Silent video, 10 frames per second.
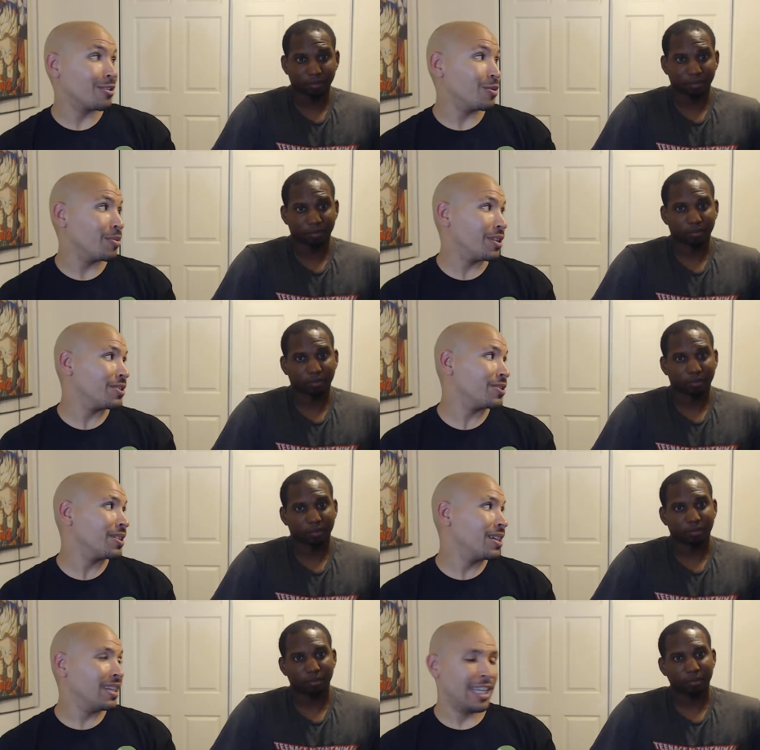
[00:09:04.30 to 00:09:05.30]
Speaker 1: too much
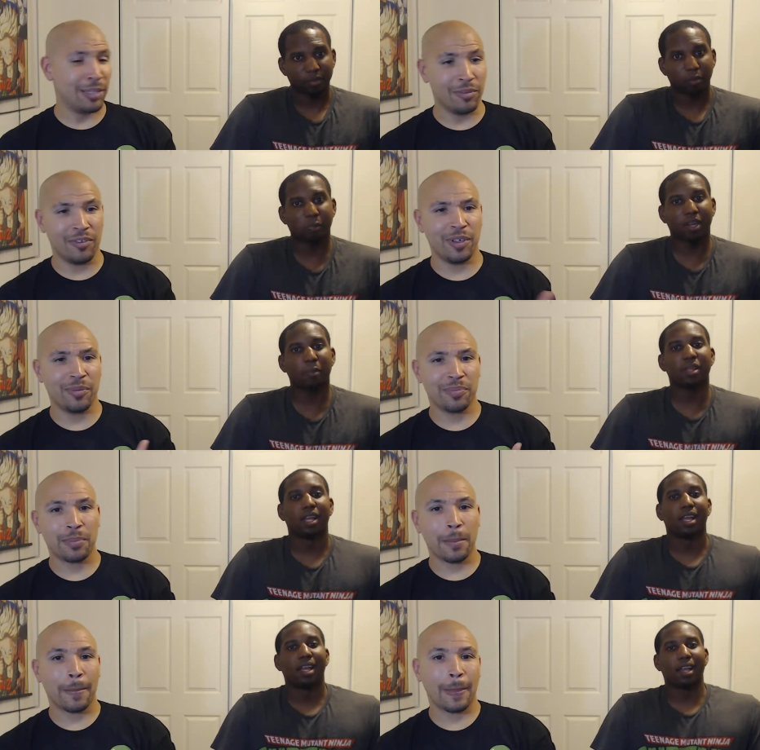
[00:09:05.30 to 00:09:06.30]
Speaker 2: in the movie. But I mean,
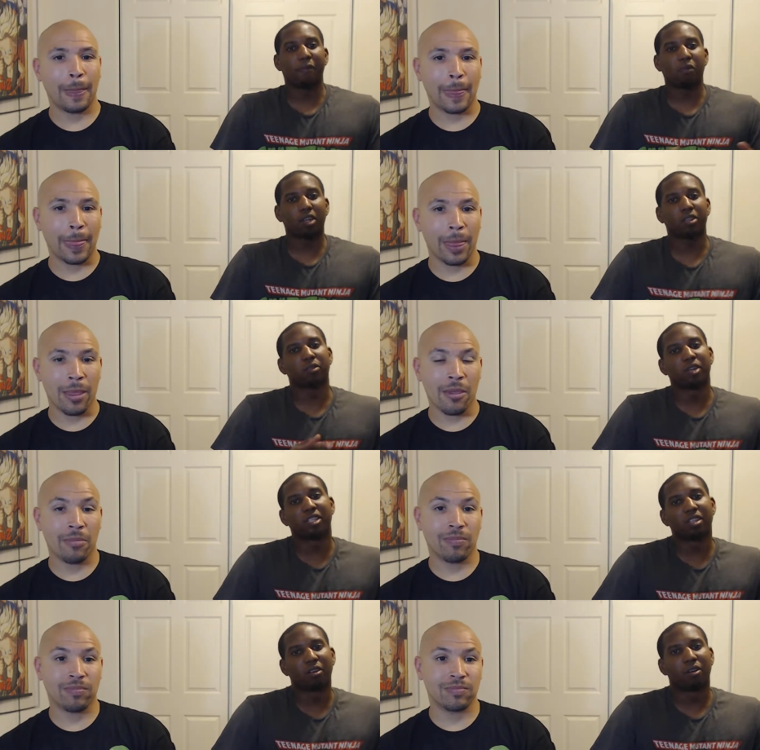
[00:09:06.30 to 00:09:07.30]
if you look at the
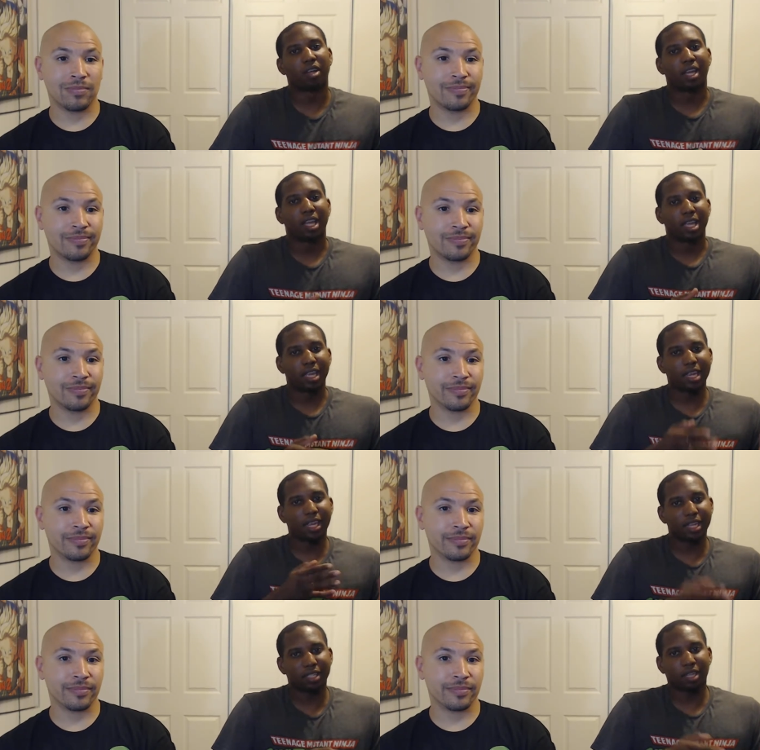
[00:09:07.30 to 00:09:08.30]
original, he
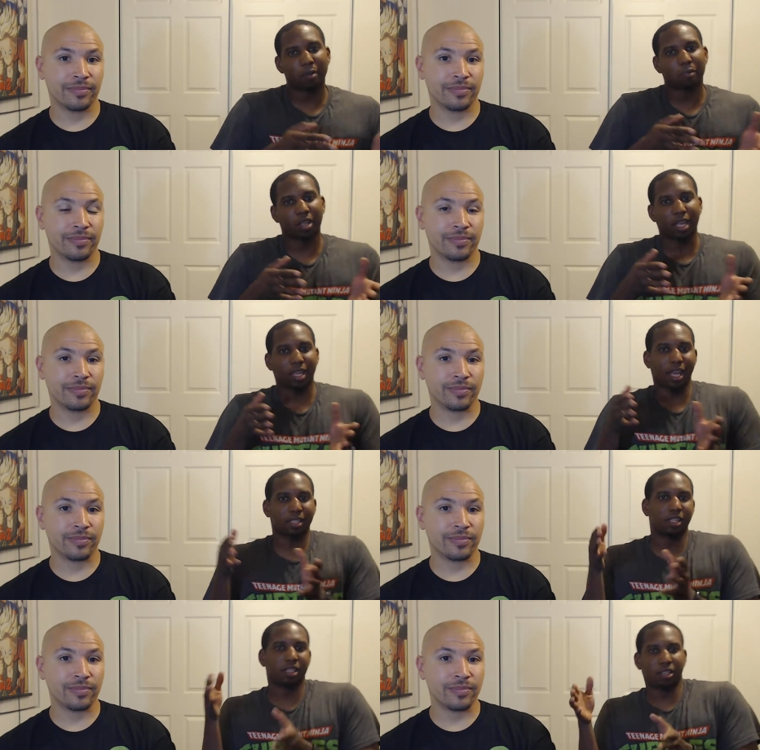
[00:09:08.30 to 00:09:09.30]
ends up like as an
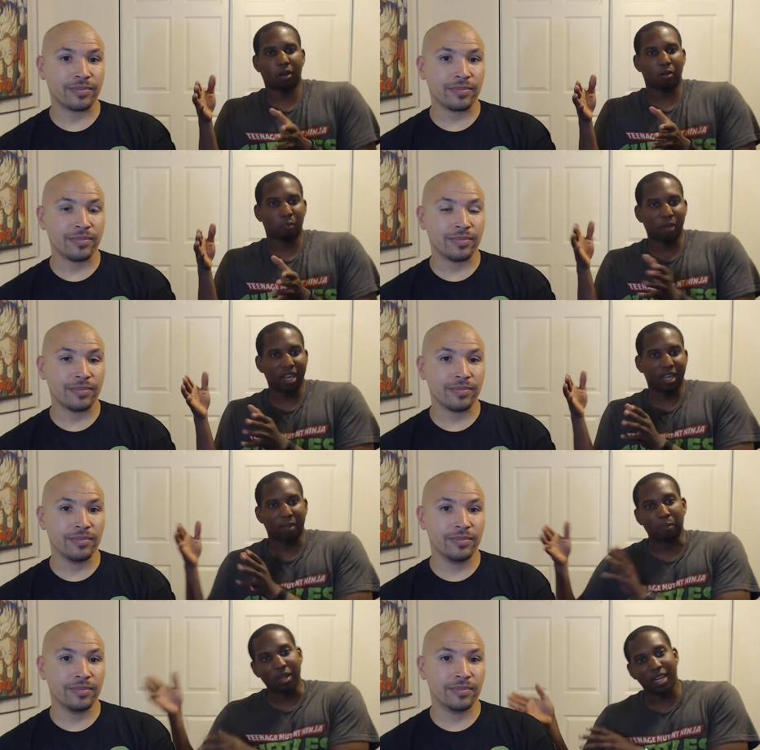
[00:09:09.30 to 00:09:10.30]
adult being a
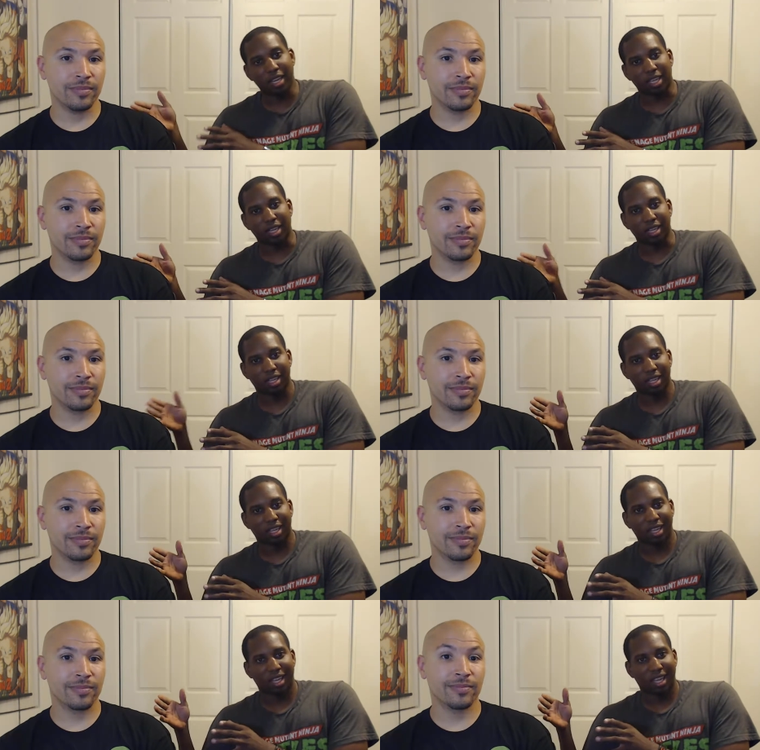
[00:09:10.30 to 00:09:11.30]
comedian,
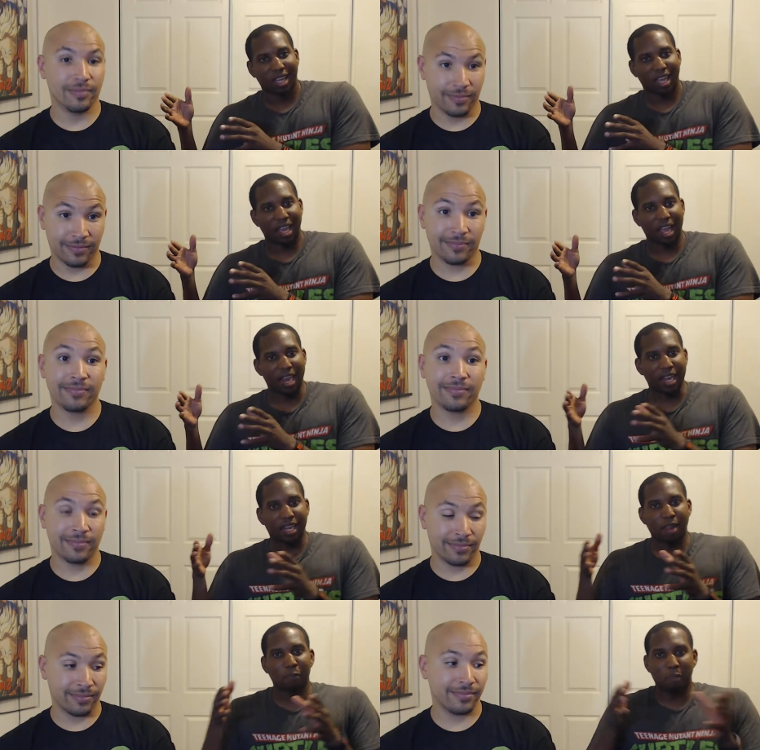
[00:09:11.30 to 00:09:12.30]
and
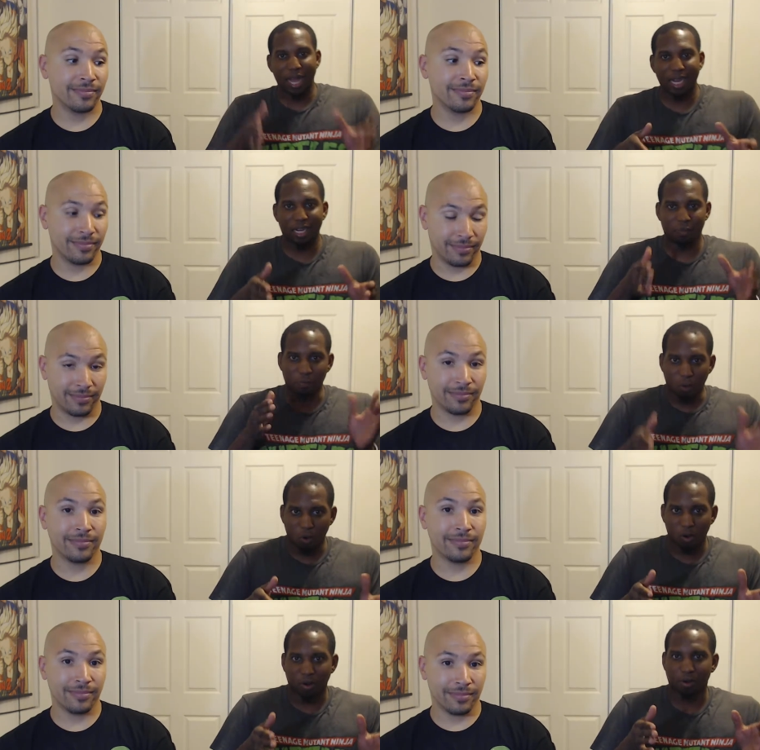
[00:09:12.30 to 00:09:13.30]
they made it
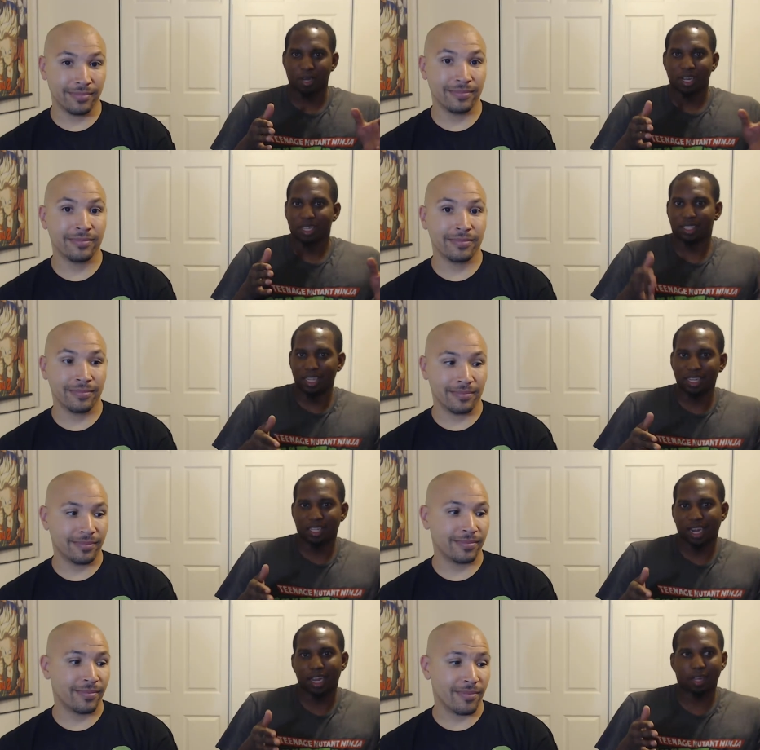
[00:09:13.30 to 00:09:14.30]
more sense.
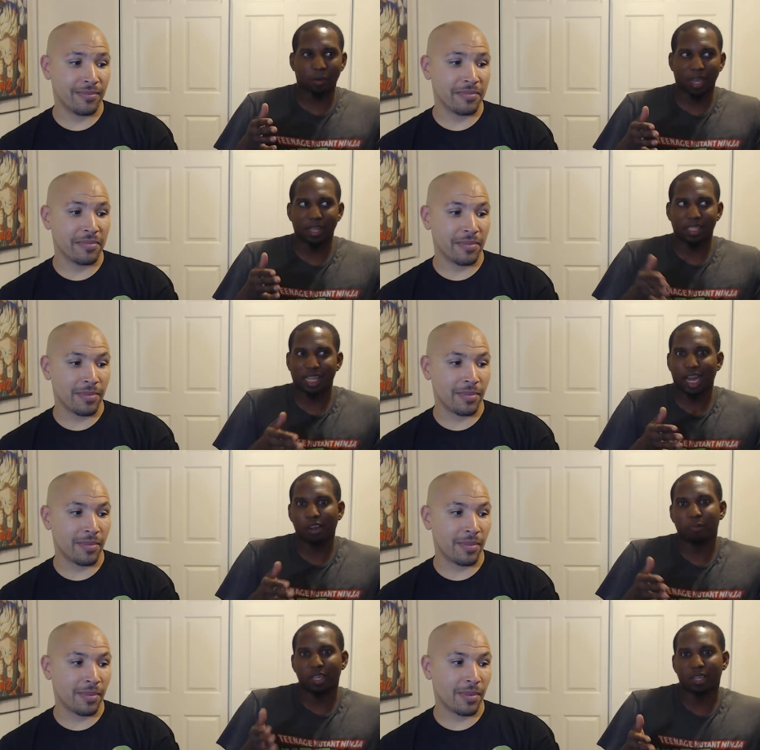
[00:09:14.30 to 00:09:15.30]
Like, okay, this is how he'd
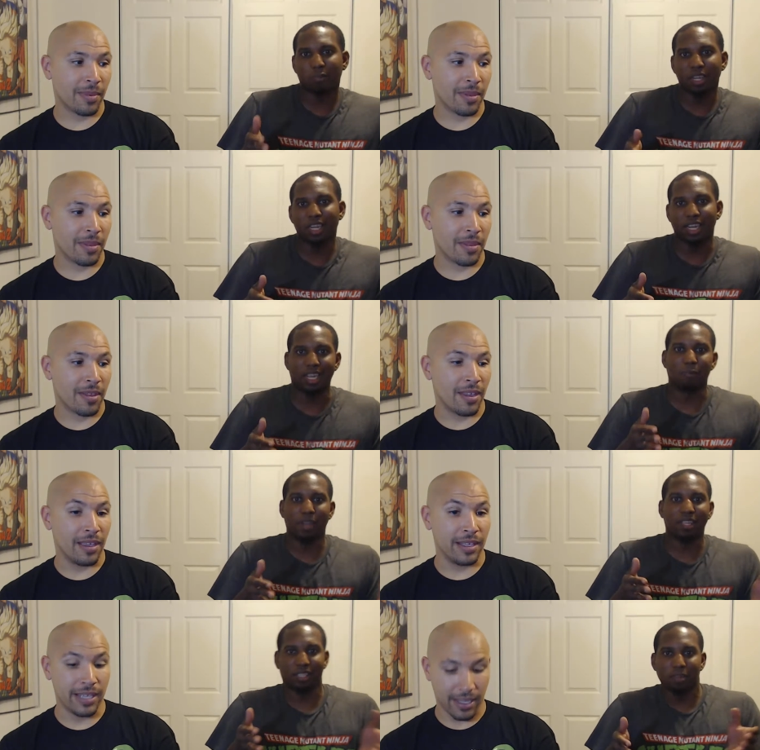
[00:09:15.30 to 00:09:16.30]
be a comedian. He
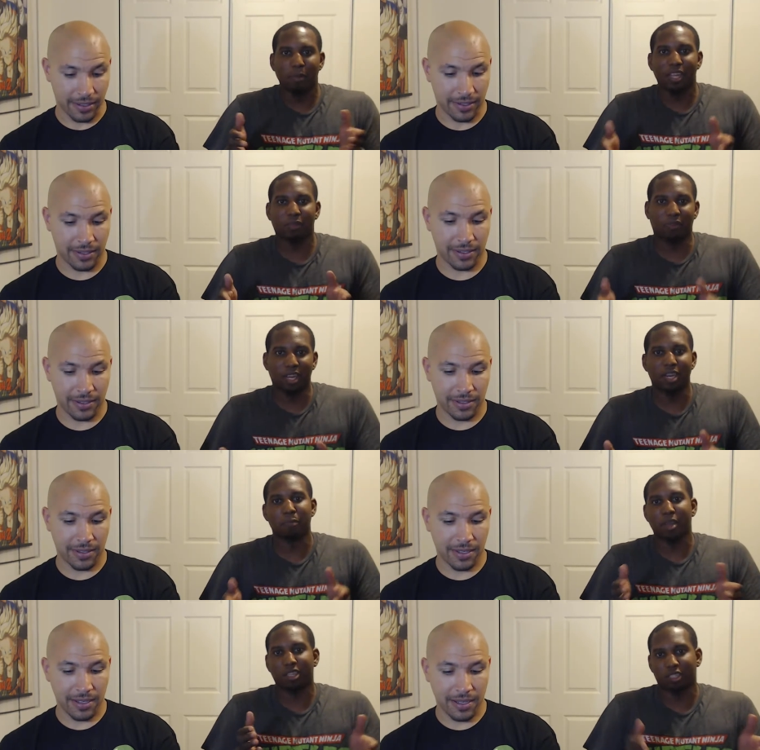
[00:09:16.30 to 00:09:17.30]
basically yes. makes fun and
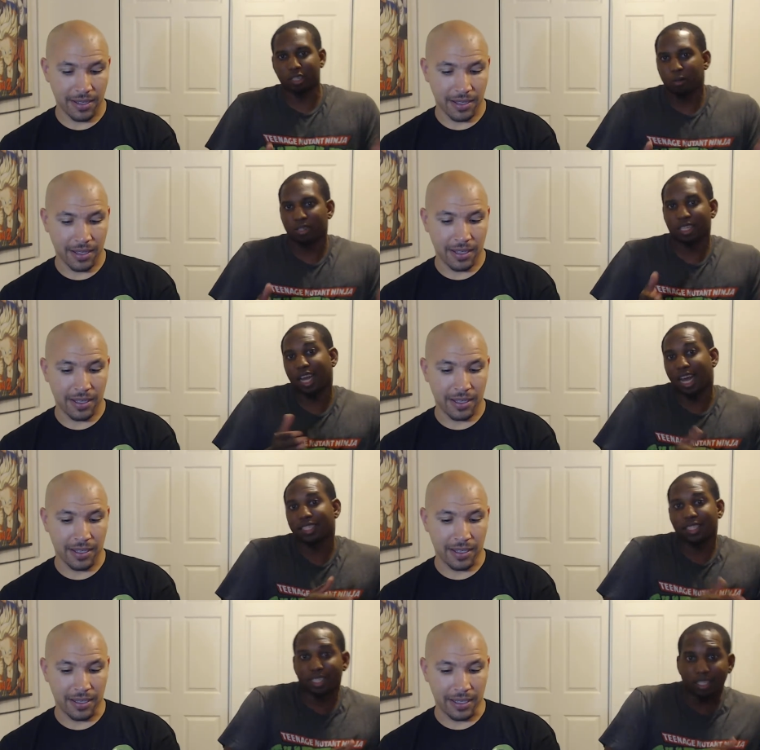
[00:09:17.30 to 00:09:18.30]
makes jokes
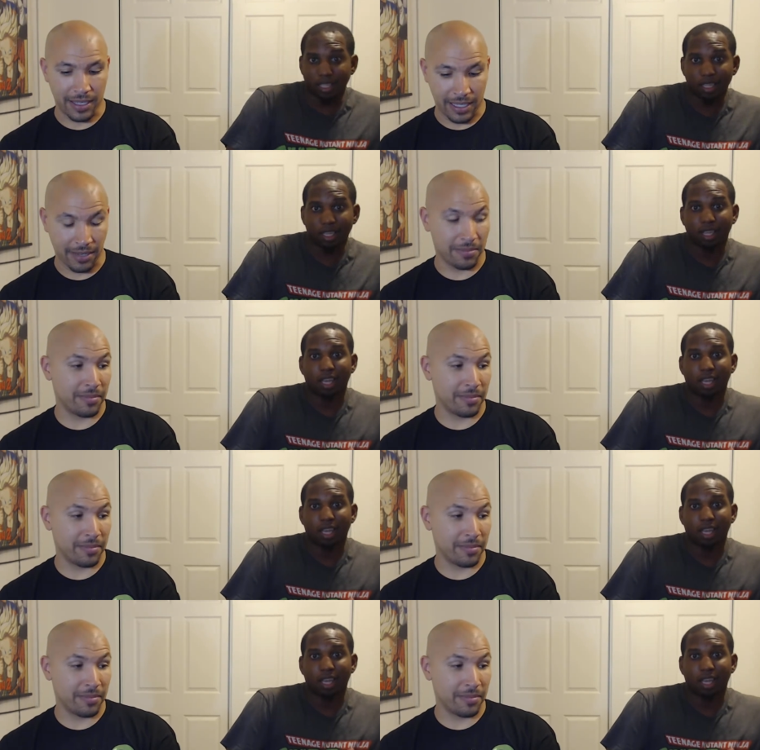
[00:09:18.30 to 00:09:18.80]
constantly. Yep.